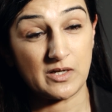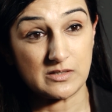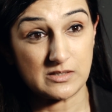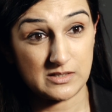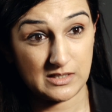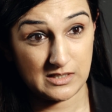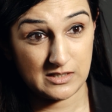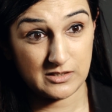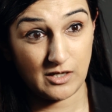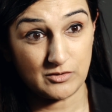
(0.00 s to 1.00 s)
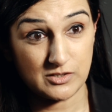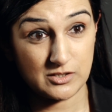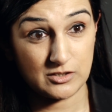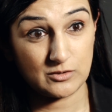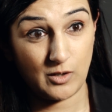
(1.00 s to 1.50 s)
Hunt is going
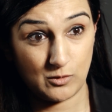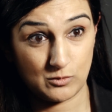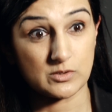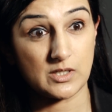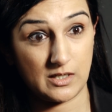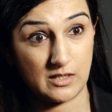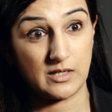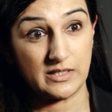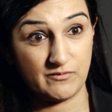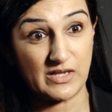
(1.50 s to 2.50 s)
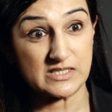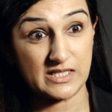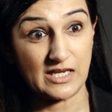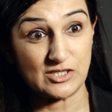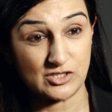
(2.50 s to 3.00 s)
to hold an
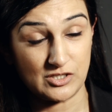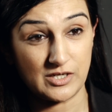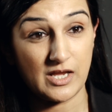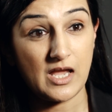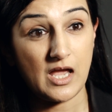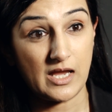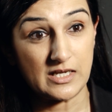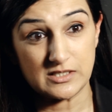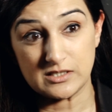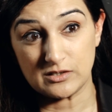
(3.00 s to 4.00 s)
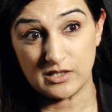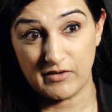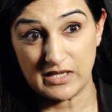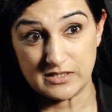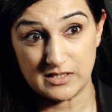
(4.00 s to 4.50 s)
investigation into the
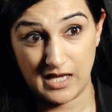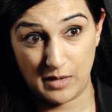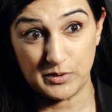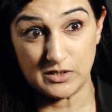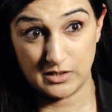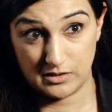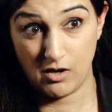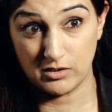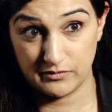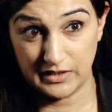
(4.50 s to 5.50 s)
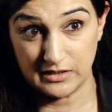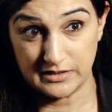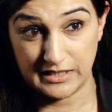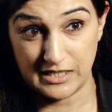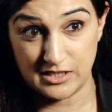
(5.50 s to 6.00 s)
events that happened at the Heart of
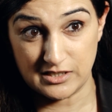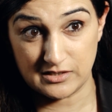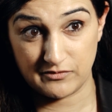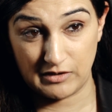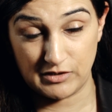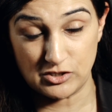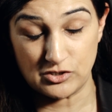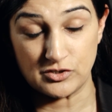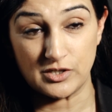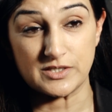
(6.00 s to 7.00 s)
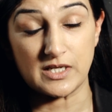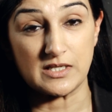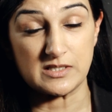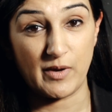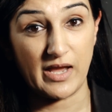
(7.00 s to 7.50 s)
England NHS Foundation Trust
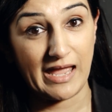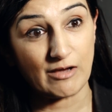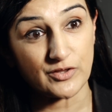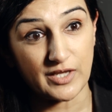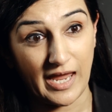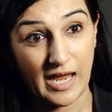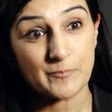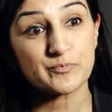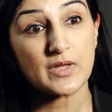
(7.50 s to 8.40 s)
and Spire Healthcare.